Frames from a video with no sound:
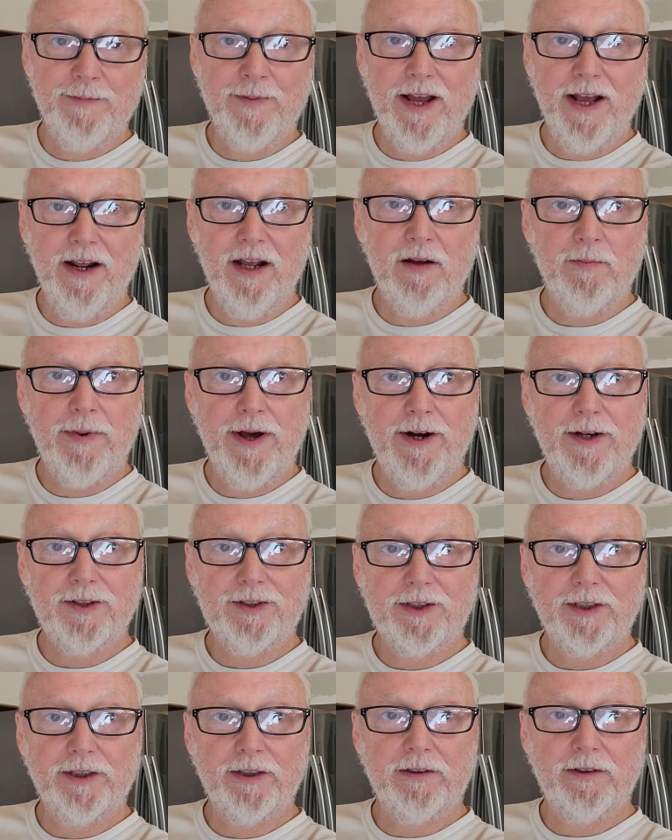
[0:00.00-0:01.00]
getting a better
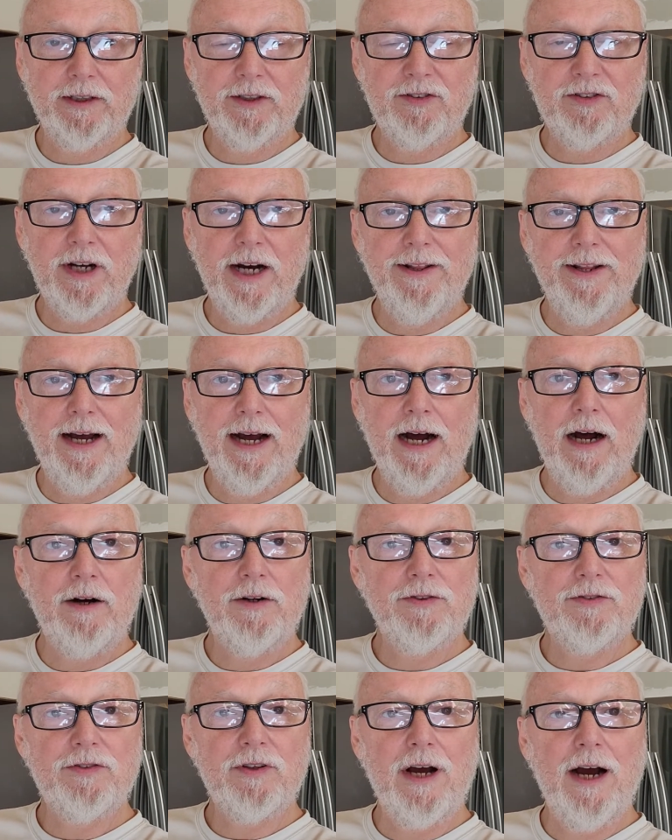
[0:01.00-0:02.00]
signal inside the
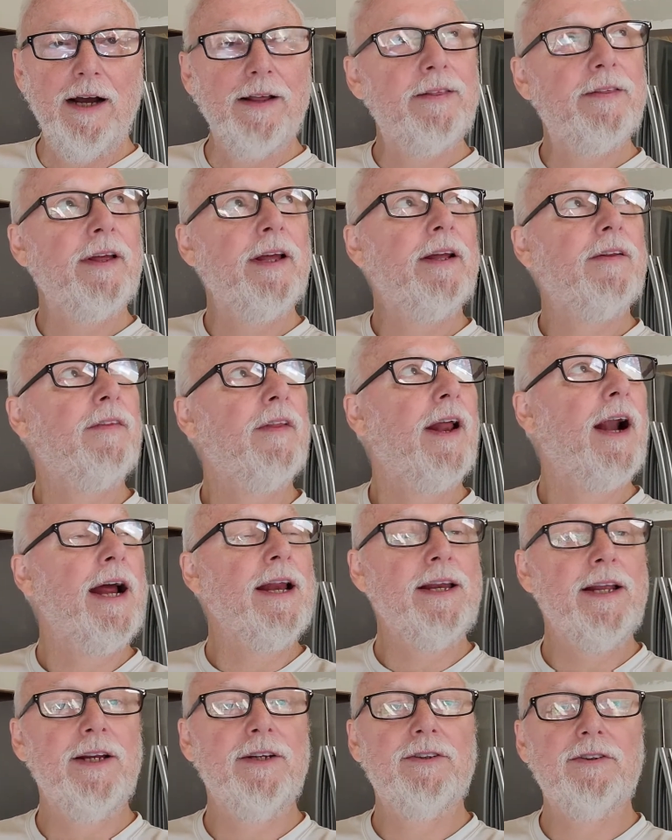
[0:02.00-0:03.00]
house. I think that I
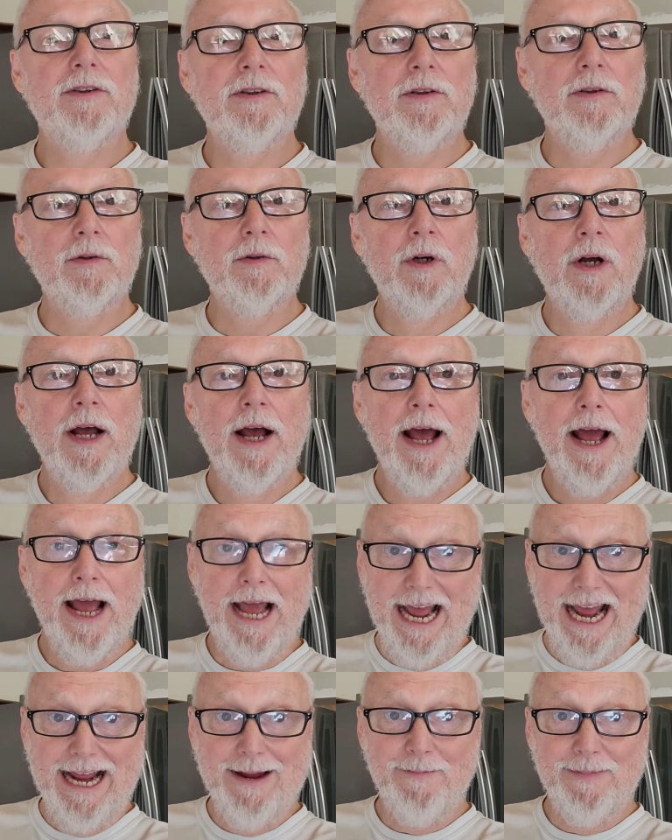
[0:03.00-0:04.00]
need to
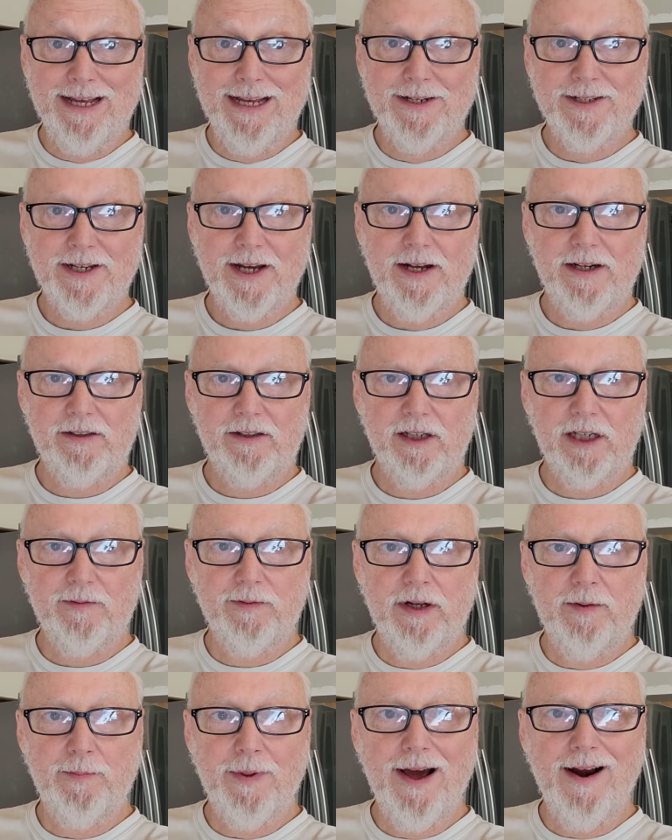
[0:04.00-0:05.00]
aim the antenna a little
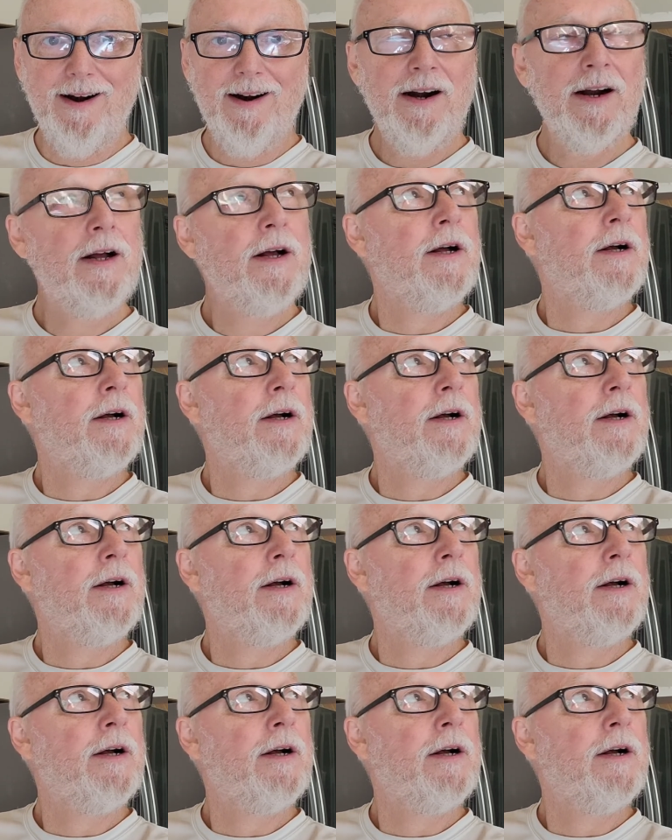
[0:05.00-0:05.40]
bit better.